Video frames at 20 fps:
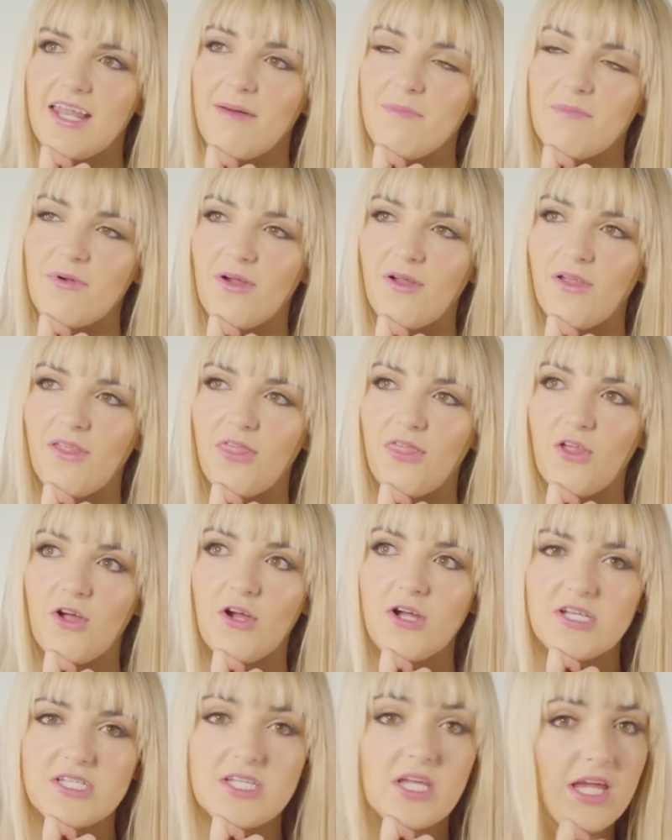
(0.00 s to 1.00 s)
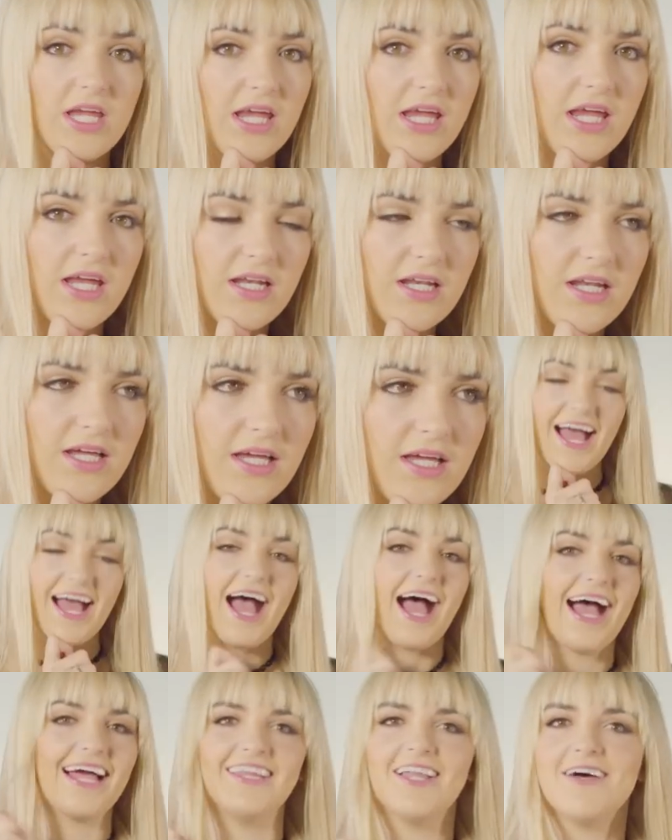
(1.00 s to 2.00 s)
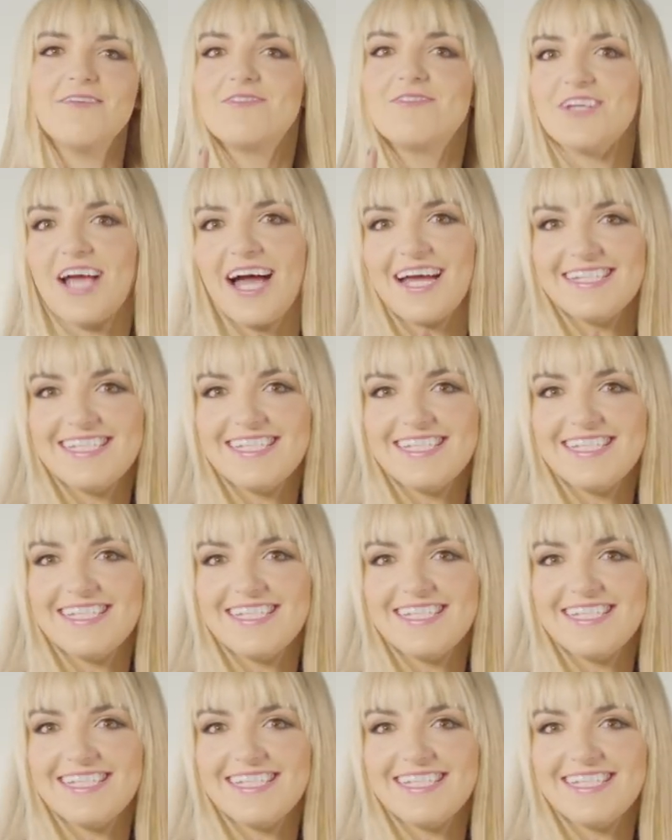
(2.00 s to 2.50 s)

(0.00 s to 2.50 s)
Number 13, I love chai